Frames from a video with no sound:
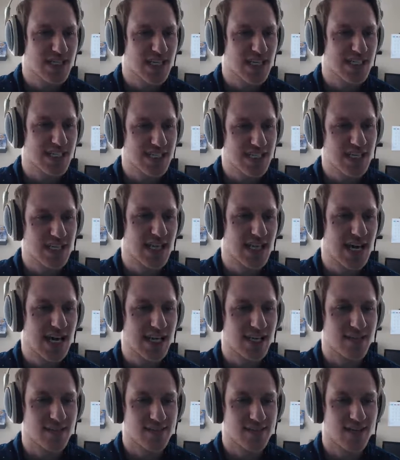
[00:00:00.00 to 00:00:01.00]
I see
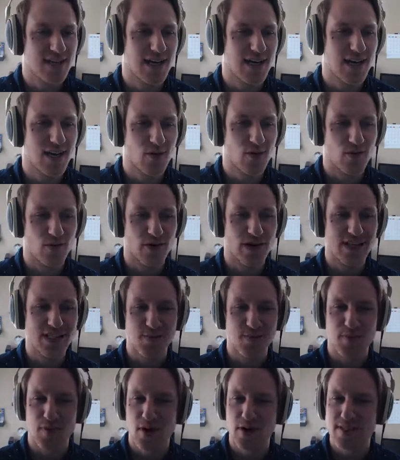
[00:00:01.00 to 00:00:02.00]
that
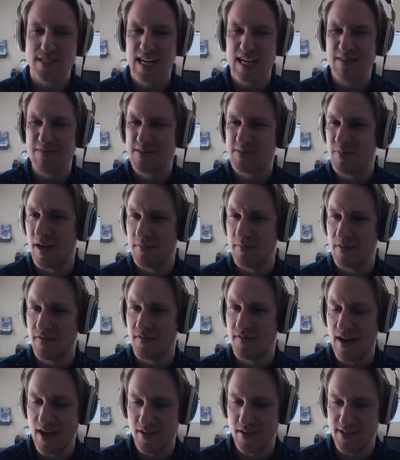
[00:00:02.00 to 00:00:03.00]
Razer prototypes might be
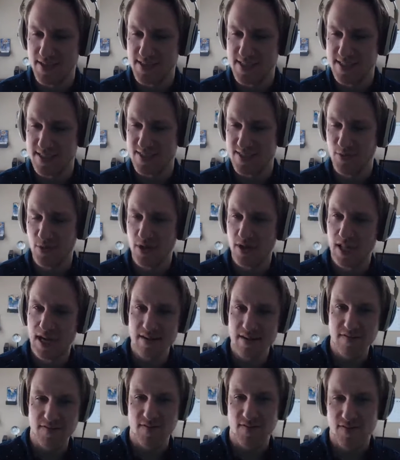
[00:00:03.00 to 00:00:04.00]
found. Is this real
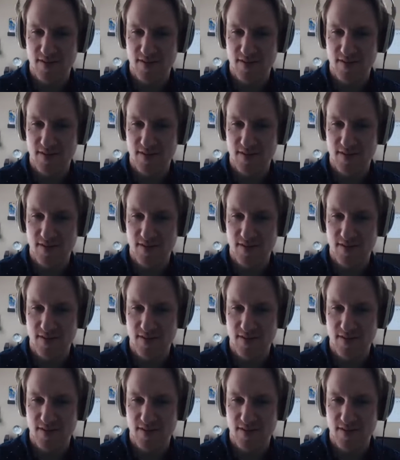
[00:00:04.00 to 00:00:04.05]
life?